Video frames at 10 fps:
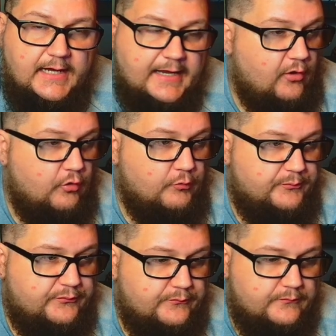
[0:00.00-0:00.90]
I
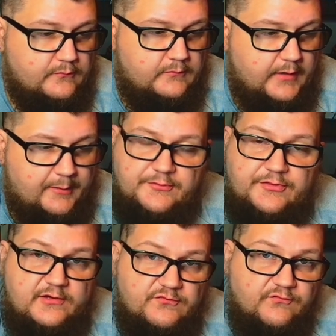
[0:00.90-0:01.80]
hope
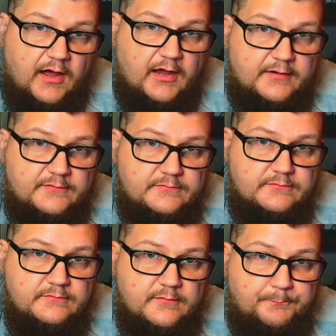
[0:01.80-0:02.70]
everything's fine,
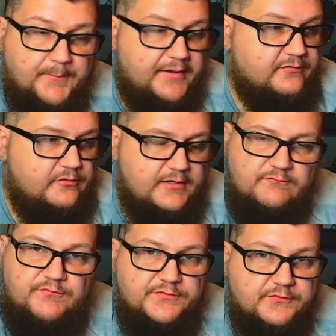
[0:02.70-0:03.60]
mentally
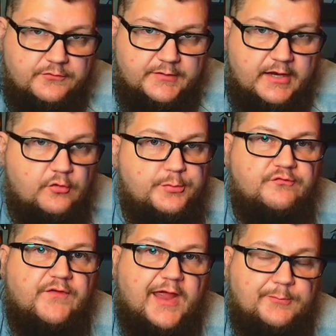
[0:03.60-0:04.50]
and physically. I hope
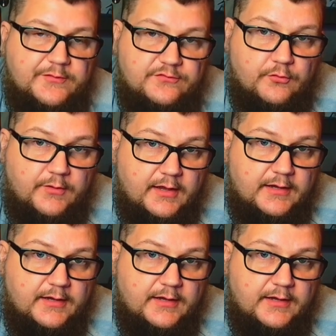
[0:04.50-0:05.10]
your family's okay.